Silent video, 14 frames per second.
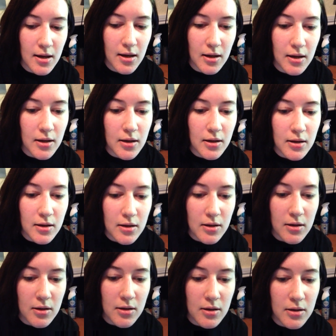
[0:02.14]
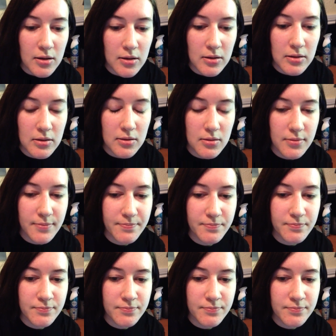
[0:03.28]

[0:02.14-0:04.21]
(silence)